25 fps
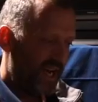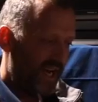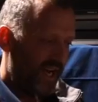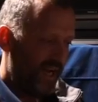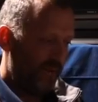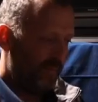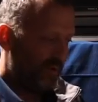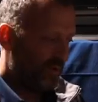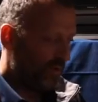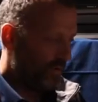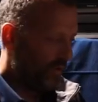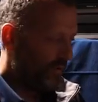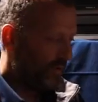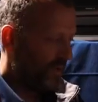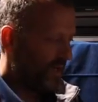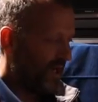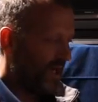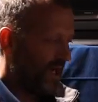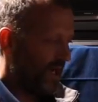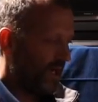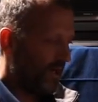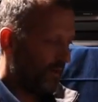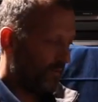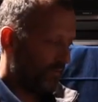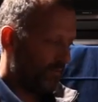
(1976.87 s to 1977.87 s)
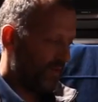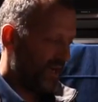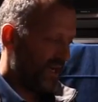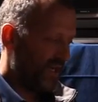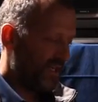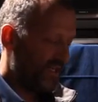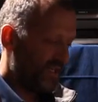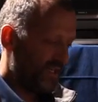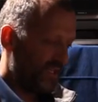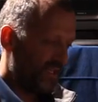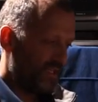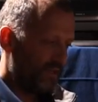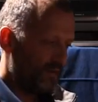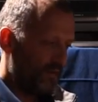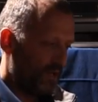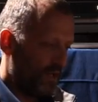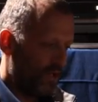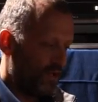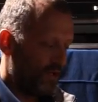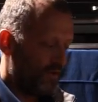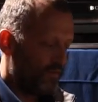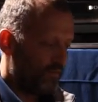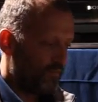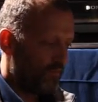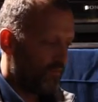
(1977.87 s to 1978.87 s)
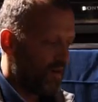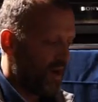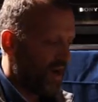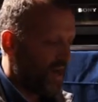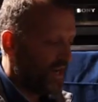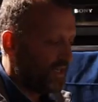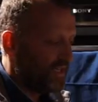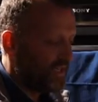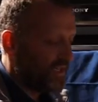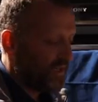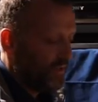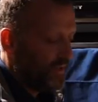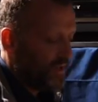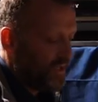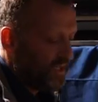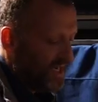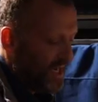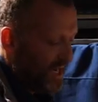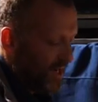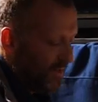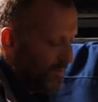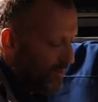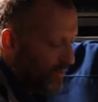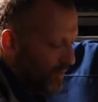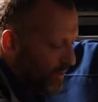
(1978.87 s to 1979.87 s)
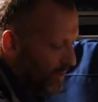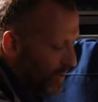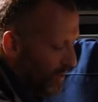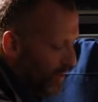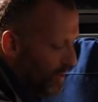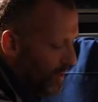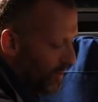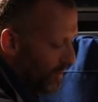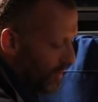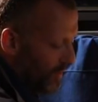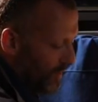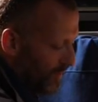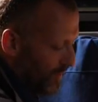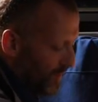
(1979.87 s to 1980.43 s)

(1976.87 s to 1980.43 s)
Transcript: table and a red, lot of reds on the tablecloth